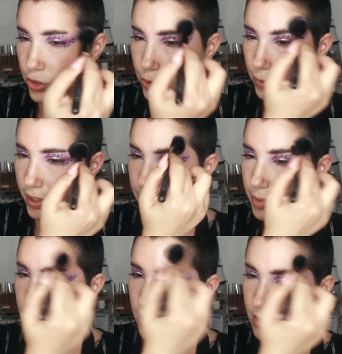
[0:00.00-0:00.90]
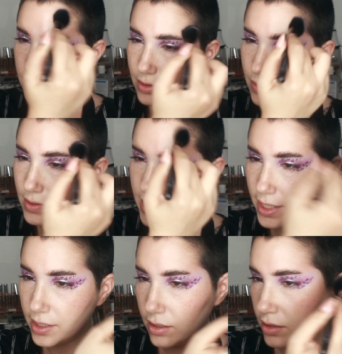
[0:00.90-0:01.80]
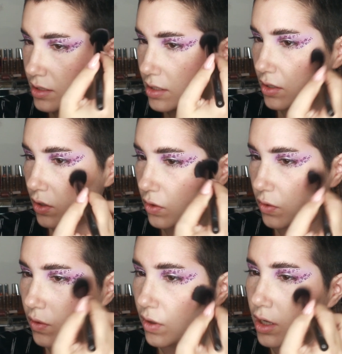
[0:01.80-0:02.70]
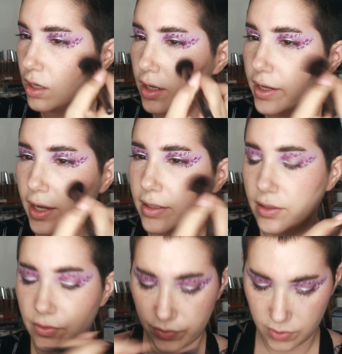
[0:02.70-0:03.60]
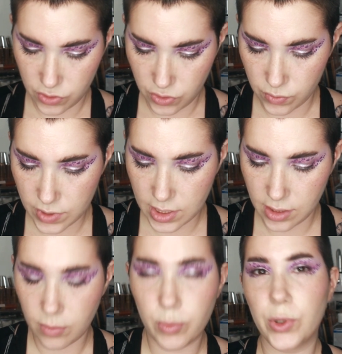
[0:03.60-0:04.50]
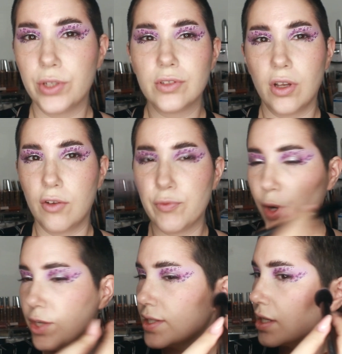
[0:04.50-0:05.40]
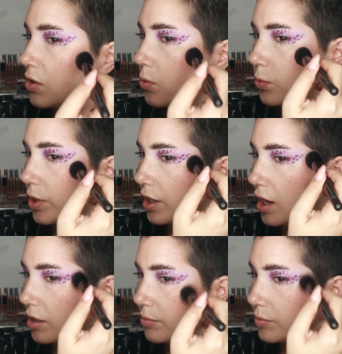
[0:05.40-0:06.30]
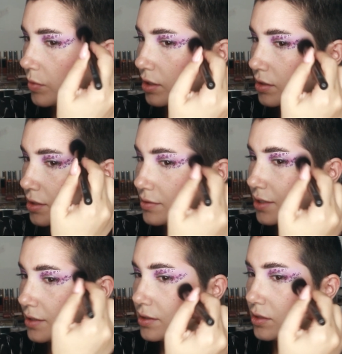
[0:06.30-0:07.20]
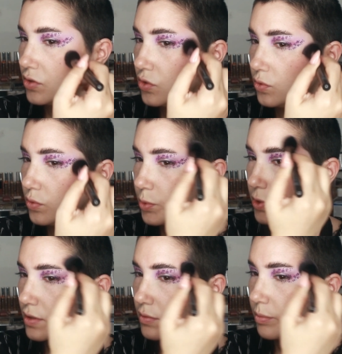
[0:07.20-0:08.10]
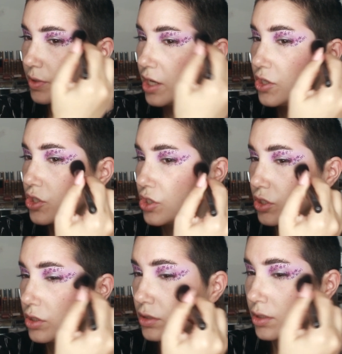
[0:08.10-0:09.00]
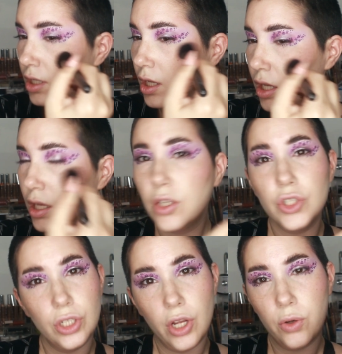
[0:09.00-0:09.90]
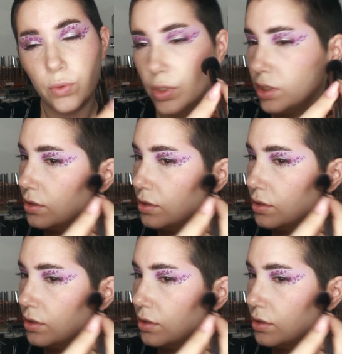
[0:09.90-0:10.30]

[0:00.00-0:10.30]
draped today. So kind of don't see the point of bronzing where I'm intending to put blush, you know.